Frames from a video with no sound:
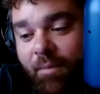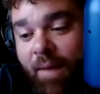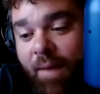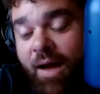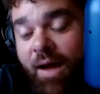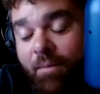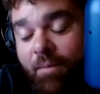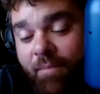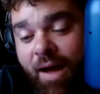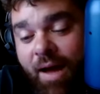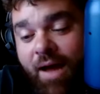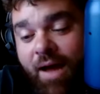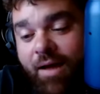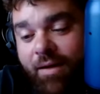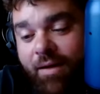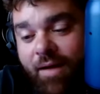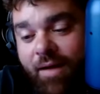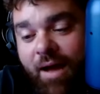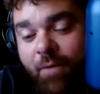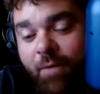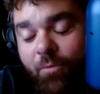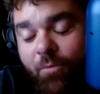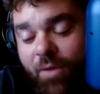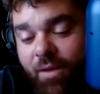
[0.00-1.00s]
But
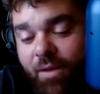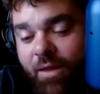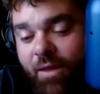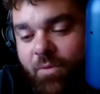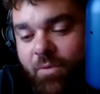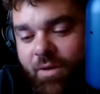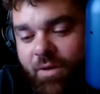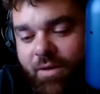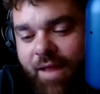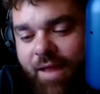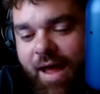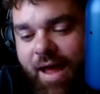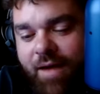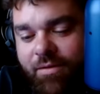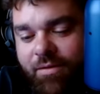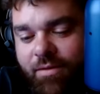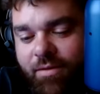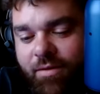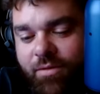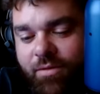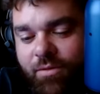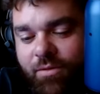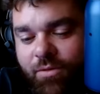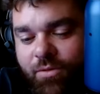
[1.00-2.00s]
I really would like
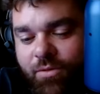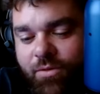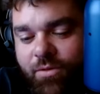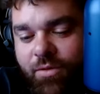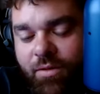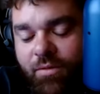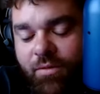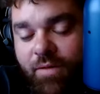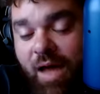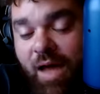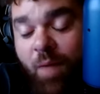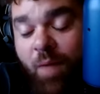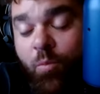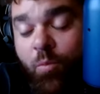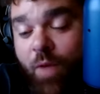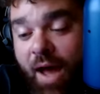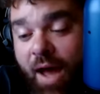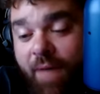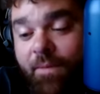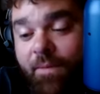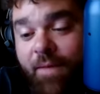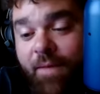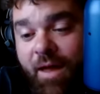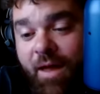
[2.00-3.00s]
to. I'm
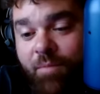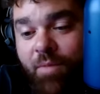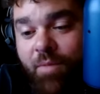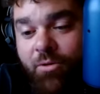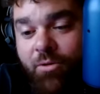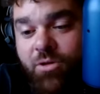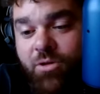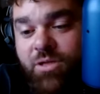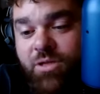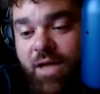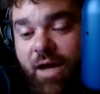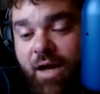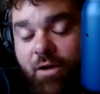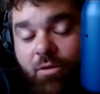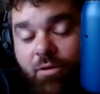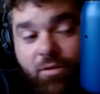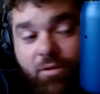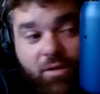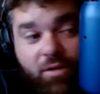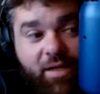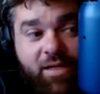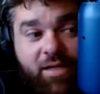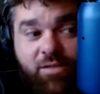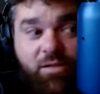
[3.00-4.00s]
riding that motorcycle
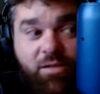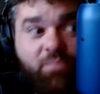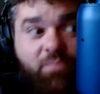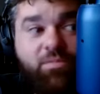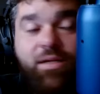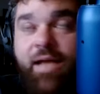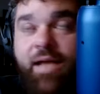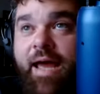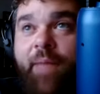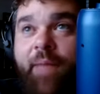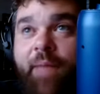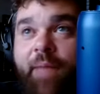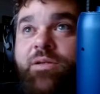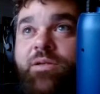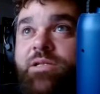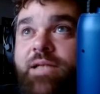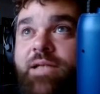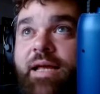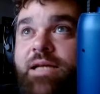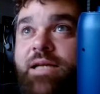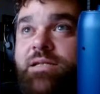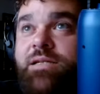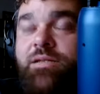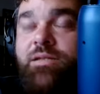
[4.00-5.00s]
unless something happens
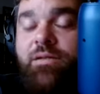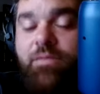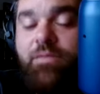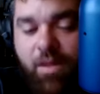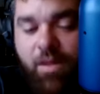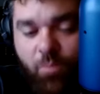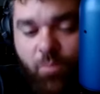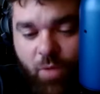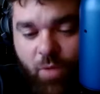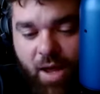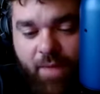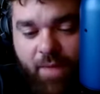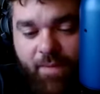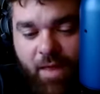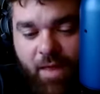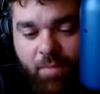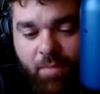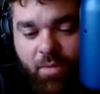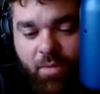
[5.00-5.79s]
testing. I'm riding that